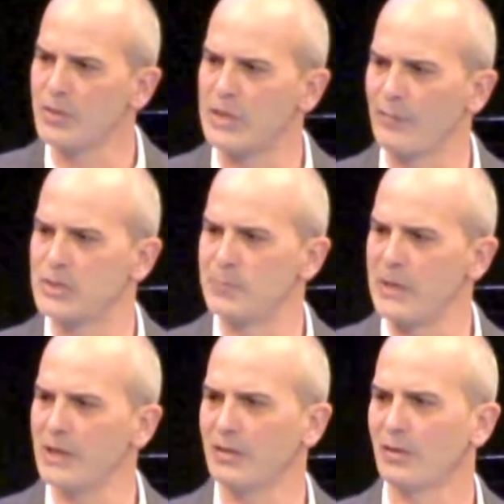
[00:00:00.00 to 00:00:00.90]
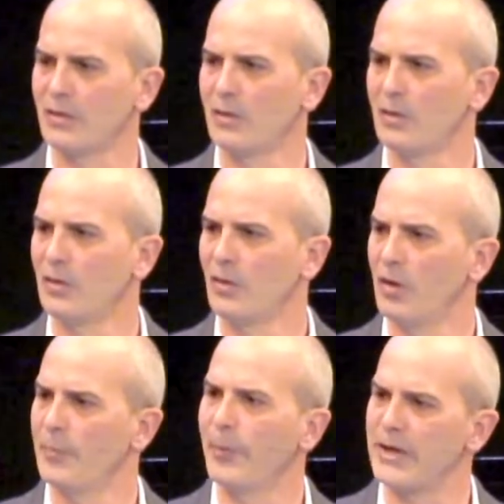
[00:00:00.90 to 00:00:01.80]
that we speak, or the
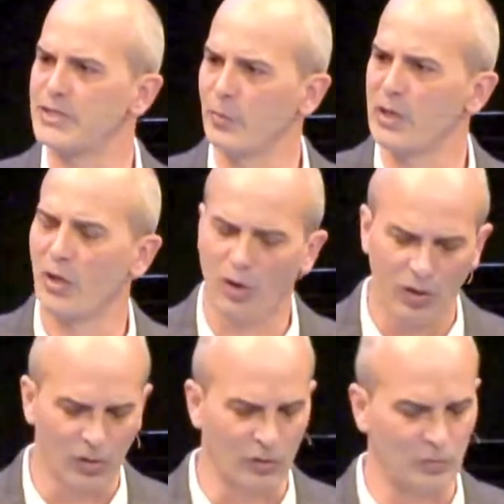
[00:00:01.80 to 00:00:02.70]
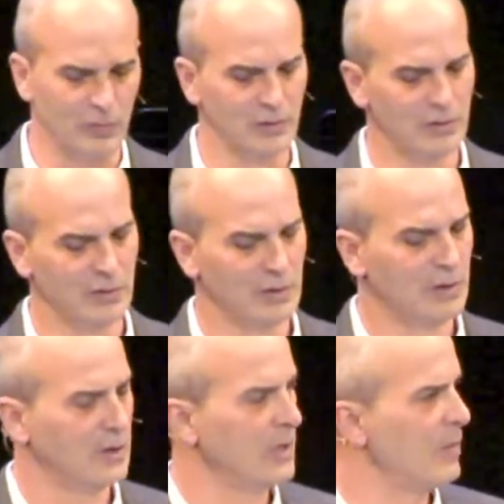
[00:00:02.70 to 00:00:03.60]
place that we call home.
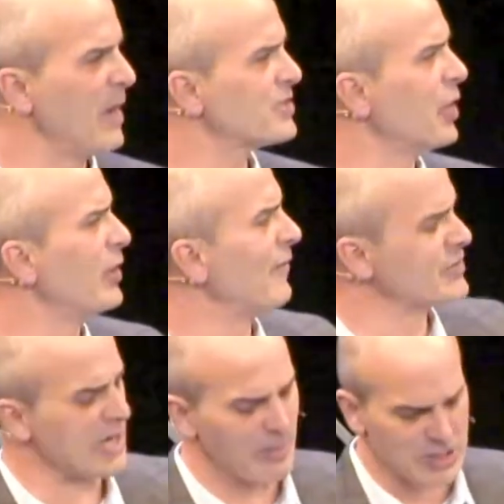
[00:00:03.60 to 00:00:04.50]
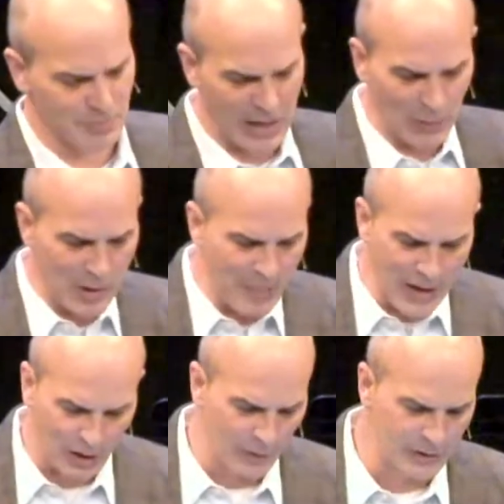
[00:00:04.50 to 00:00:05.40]
It makes no difference how much money we make
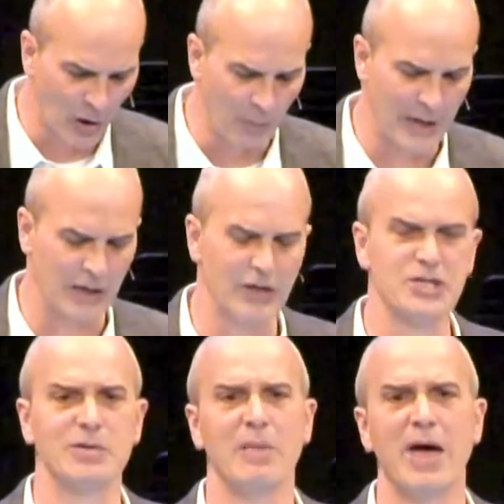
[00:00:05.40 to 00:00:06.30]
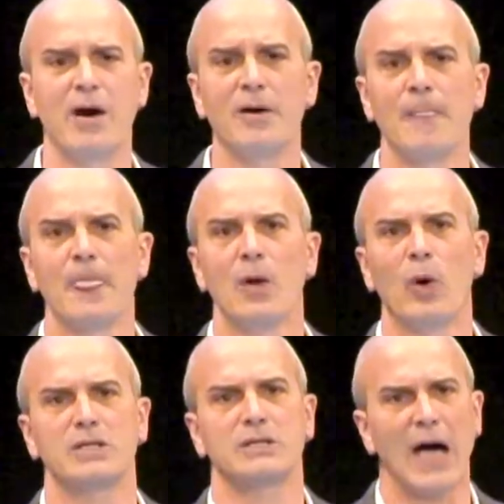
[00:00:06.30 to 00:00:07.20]
or we don't make. It doesn't matter
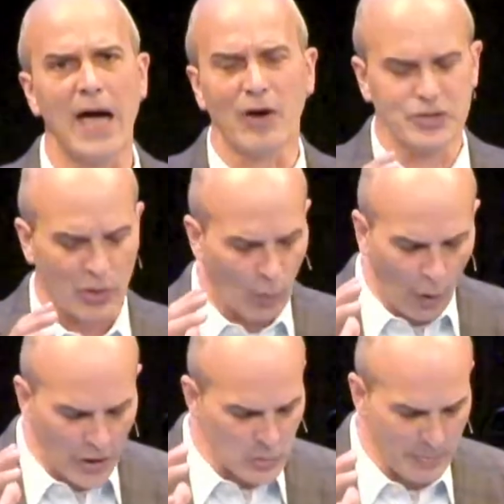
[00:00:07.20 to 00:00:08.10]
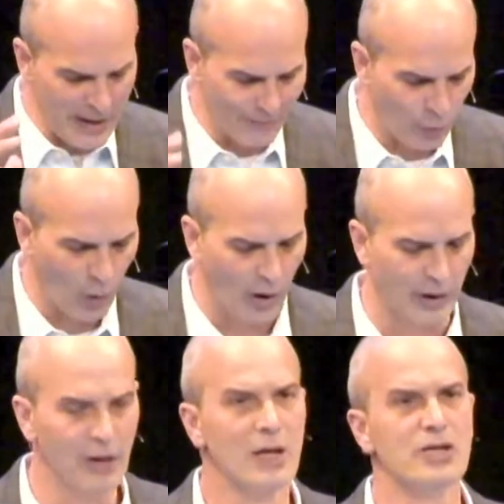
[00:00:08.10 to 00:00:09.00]
what titles or awards we may have won.
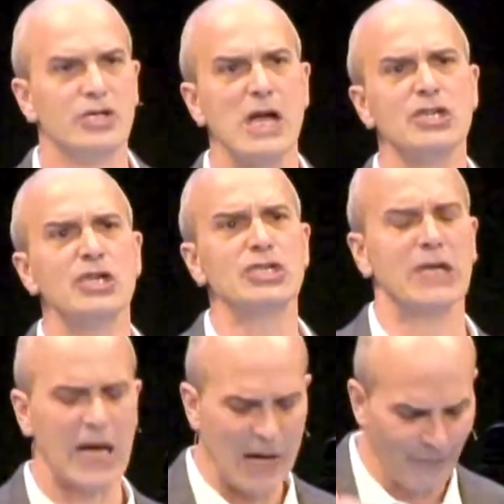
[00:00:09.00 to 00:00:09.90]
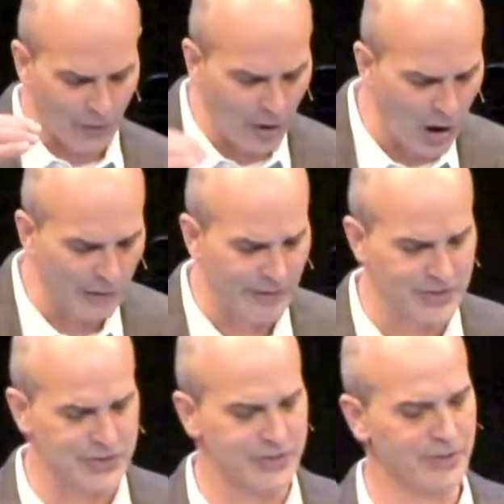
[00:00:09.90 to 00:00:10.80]
Jesus came for all of
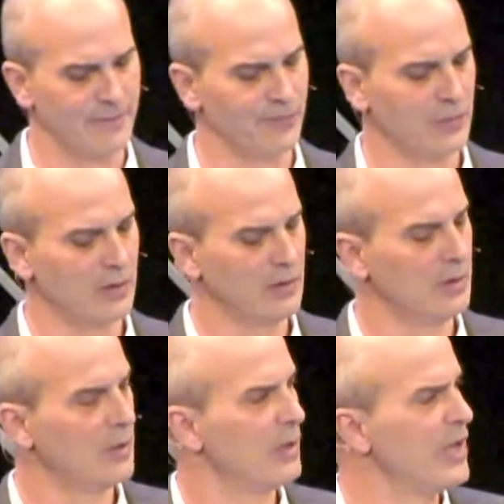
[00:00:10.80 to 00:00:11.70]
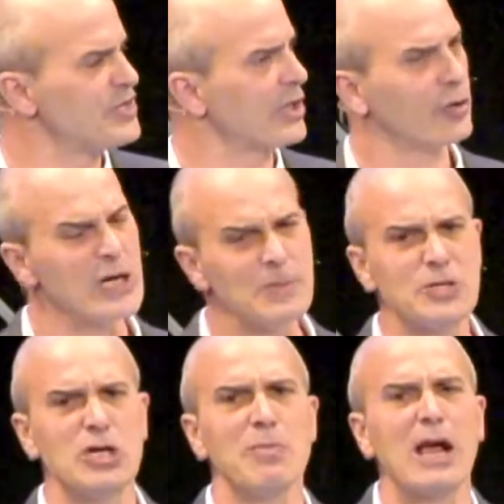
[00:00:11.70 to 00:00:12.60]
us. Listen, Christmas
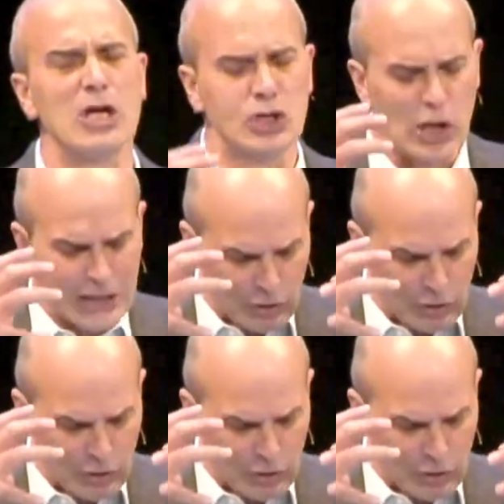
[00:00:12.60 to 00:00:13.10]
should make us look at the